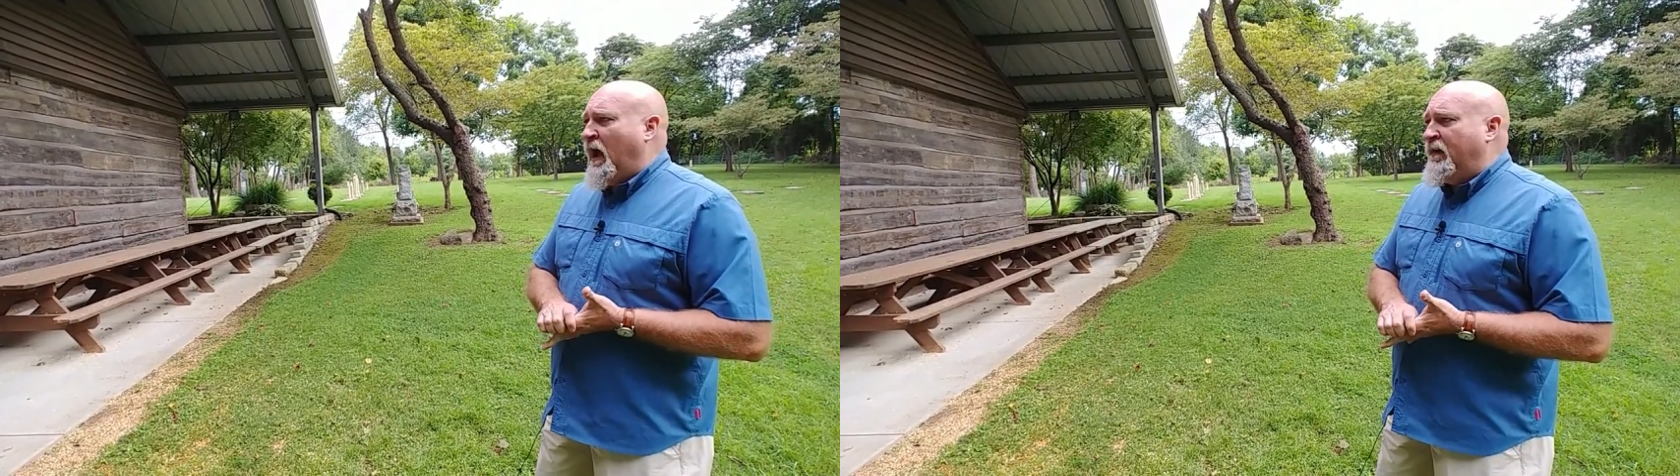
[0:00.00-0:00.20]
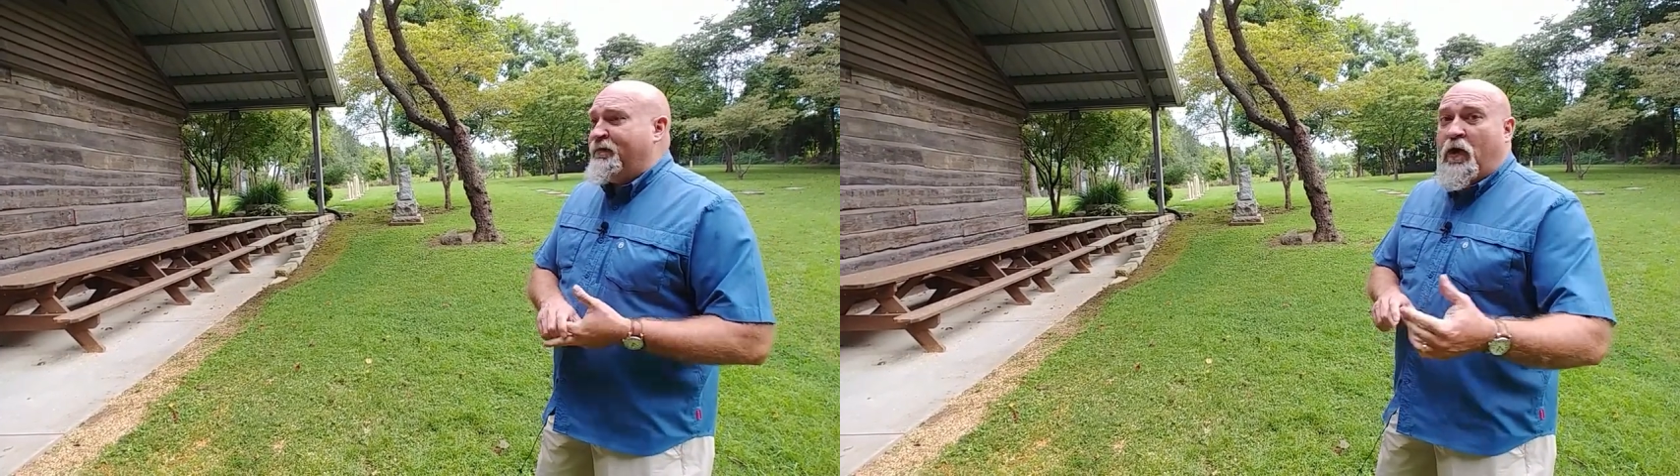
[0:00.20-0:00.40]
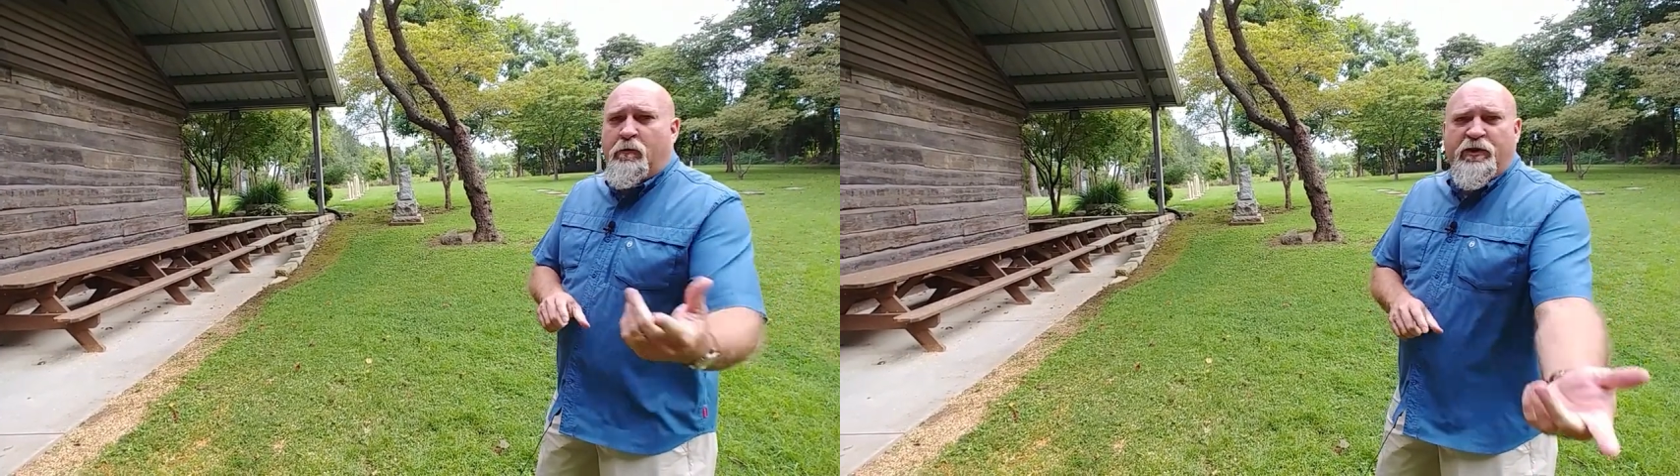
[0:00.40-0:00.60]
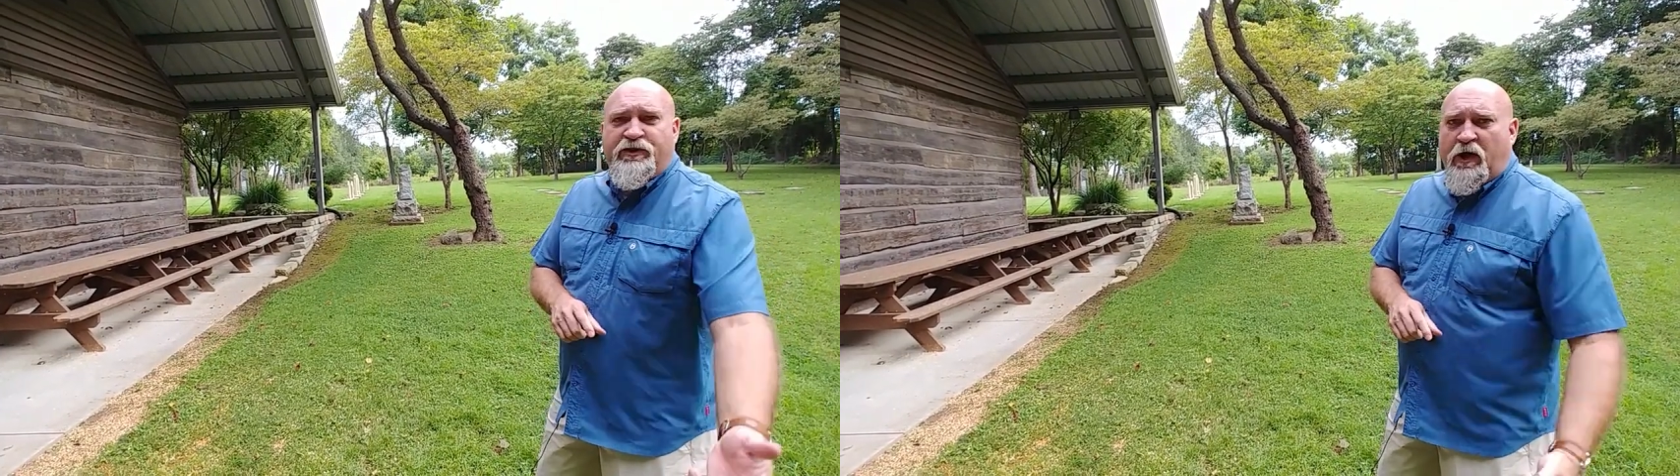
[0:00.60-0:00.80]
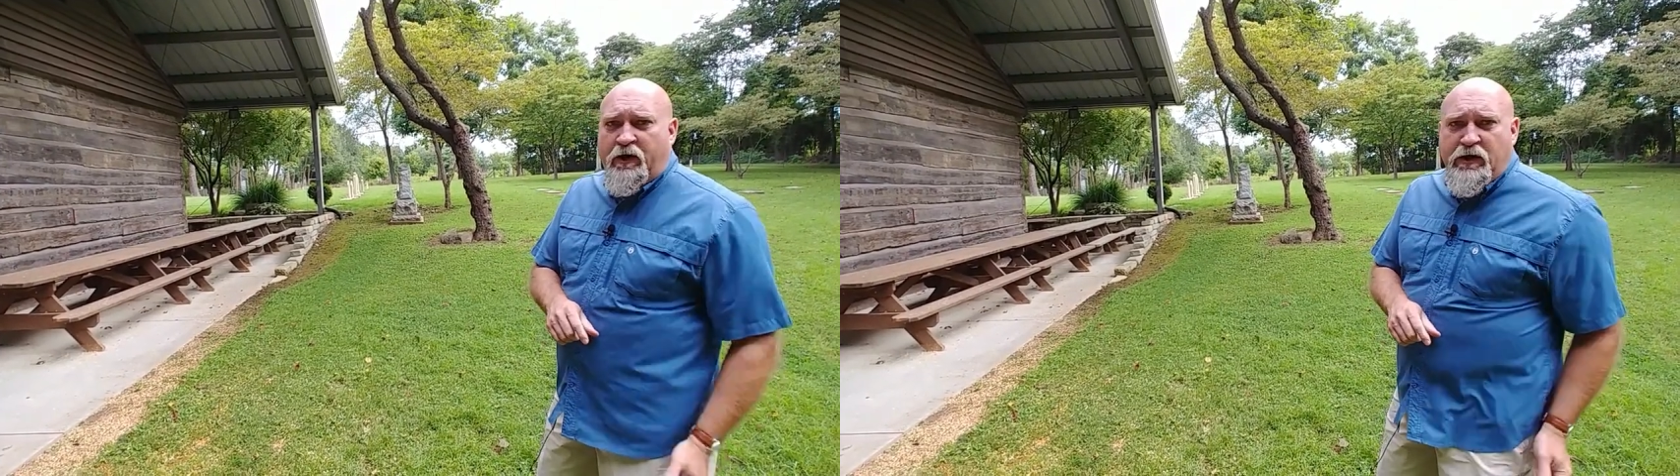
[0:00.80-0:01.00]

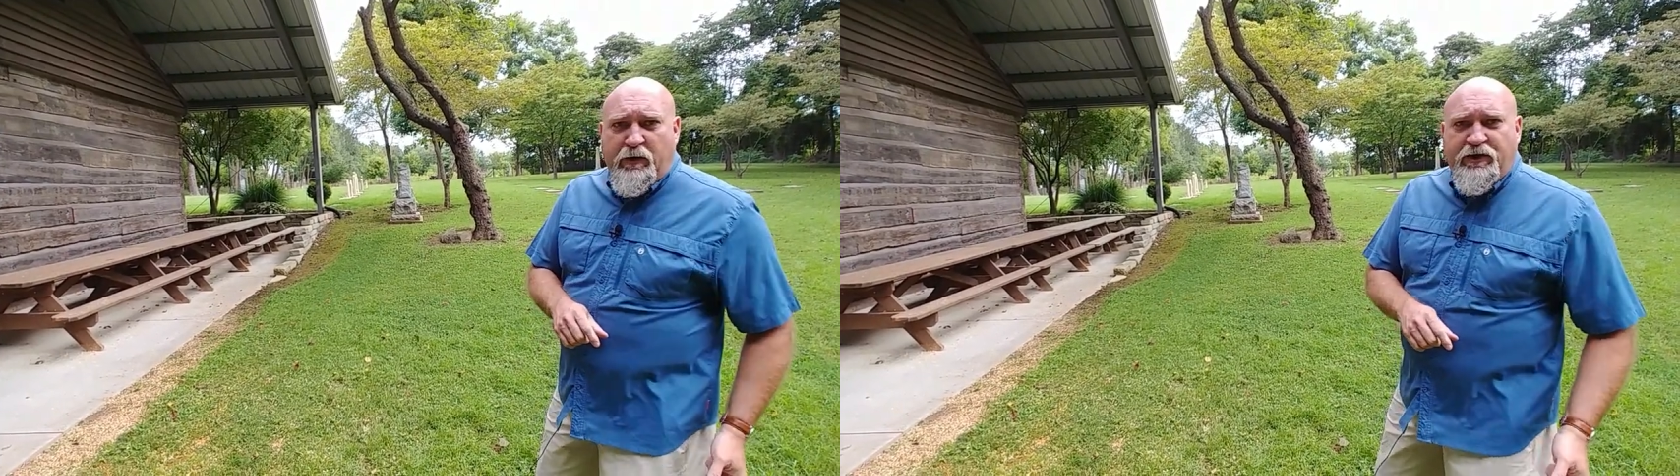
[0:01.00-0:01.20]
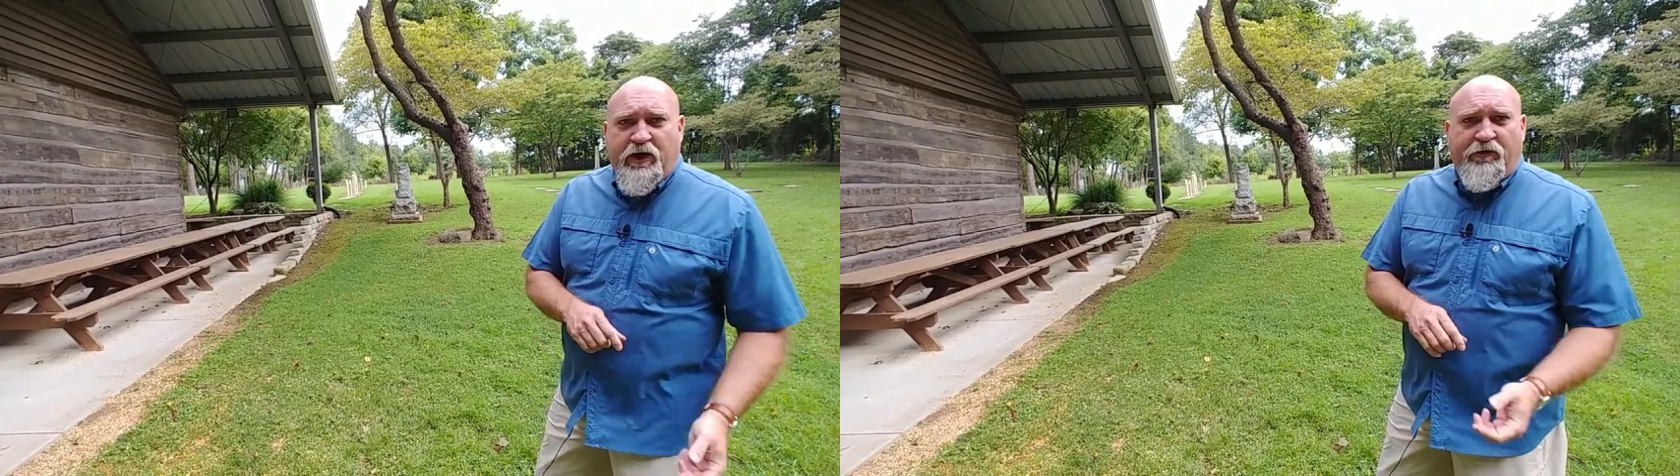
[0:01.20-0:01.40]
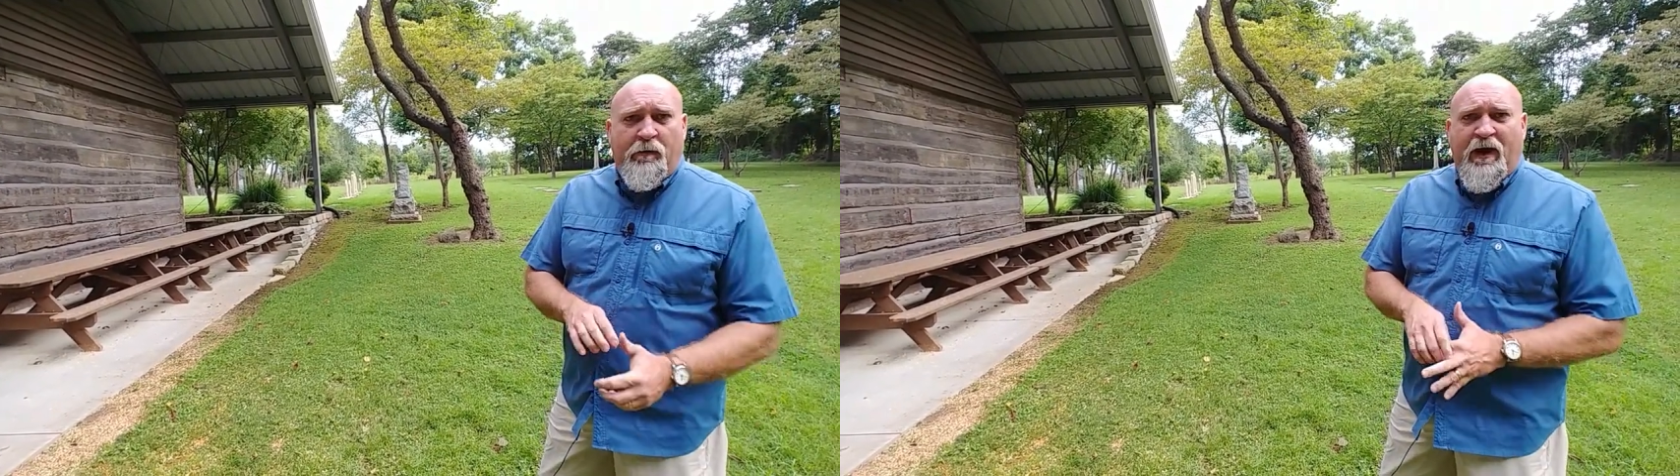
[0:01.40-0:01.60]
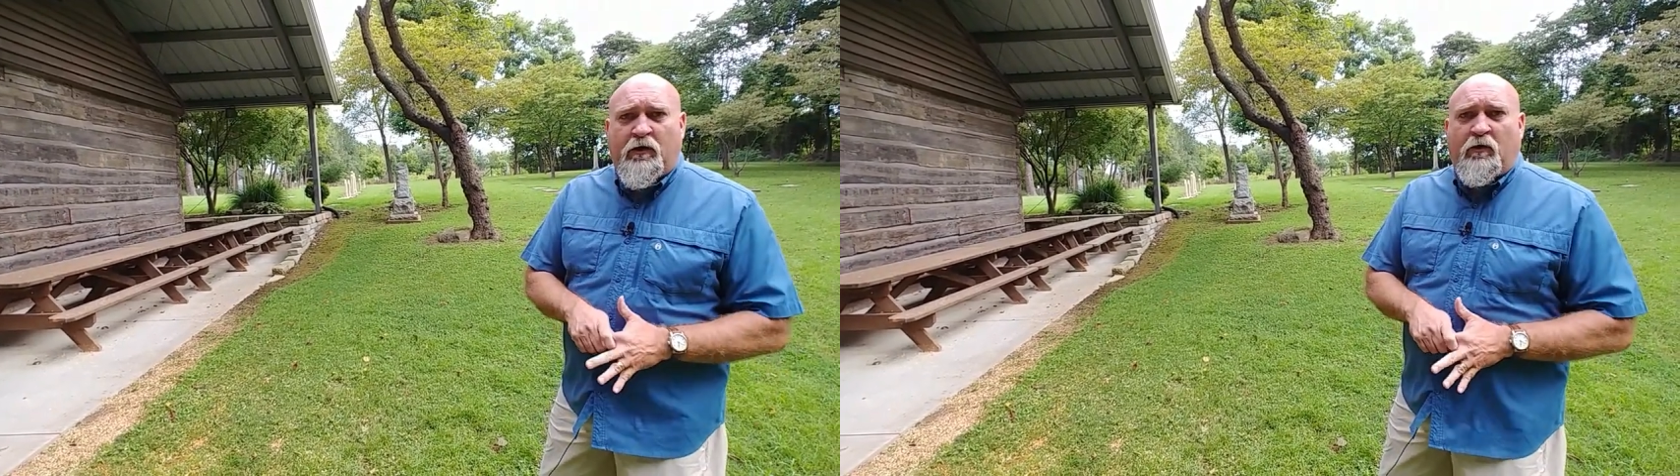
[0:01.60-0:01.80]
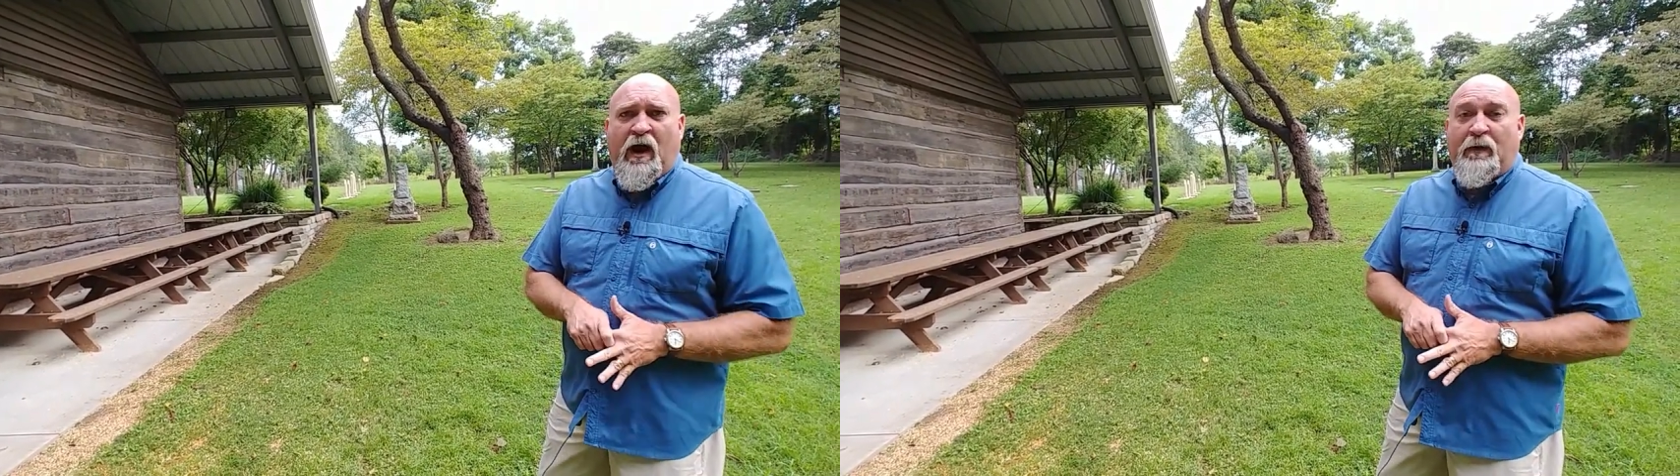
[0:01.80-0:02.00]
Farmers talking to each other about
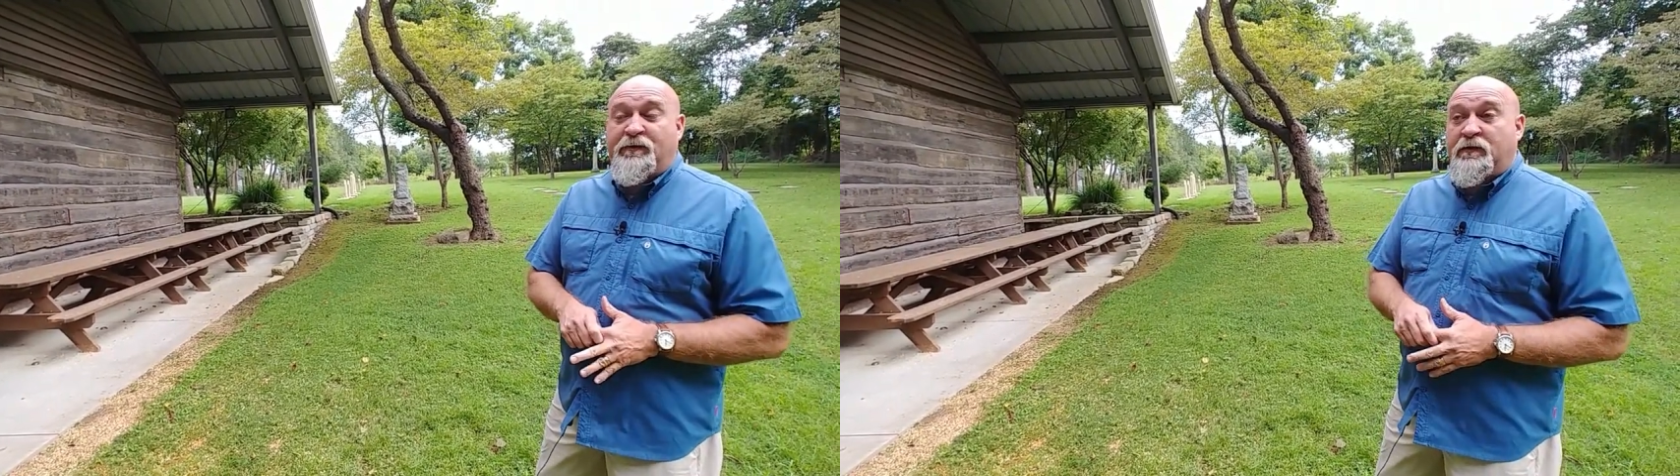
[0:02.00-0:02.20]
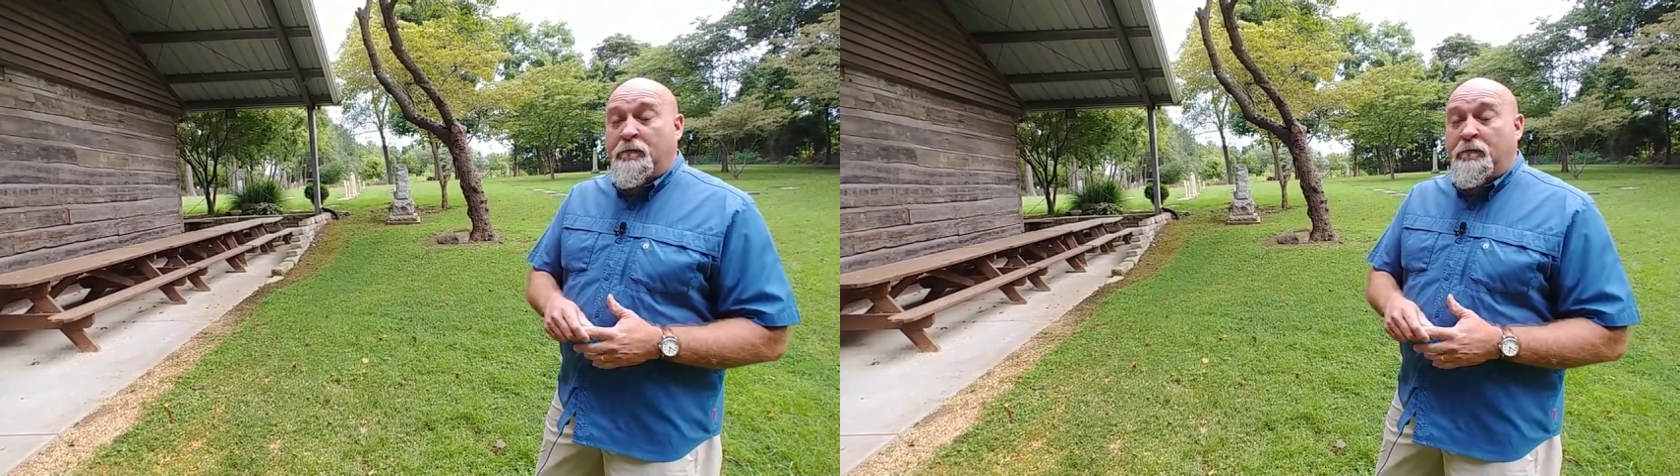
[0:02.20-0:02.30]
crops,